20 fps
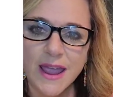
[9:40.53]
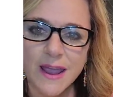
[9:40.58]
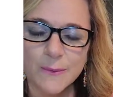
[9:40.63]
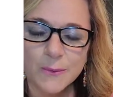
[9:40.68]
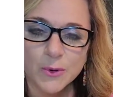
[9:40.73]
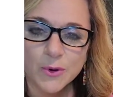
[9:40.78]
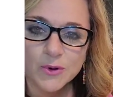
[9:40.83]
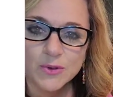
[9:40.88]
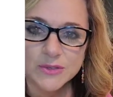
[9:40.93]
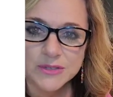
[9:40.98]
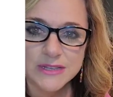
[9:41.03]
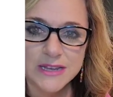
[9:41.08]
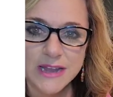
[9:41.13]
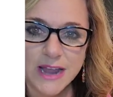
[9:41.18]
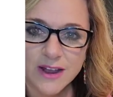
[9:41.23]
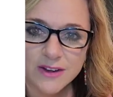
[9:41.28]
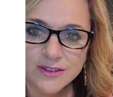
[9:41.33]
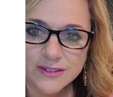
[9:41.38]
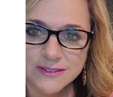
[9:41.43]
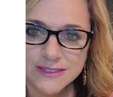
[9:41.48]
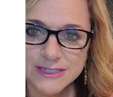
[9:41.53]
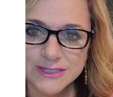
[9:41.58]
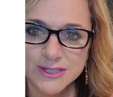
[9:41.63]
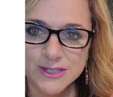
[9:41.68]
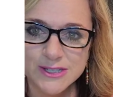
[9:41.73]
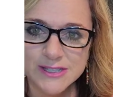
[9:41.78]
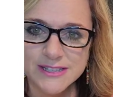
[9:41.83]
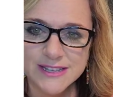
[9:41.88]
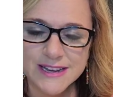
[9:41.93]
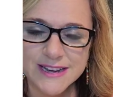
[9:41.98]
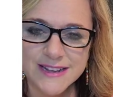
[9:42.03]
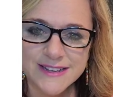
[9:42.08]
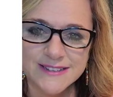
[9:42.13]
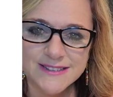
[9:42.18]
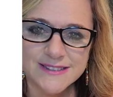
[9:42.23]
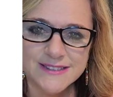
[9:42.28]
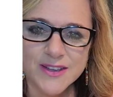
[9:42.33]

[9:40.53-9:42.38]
and we're going to see how delicious it is.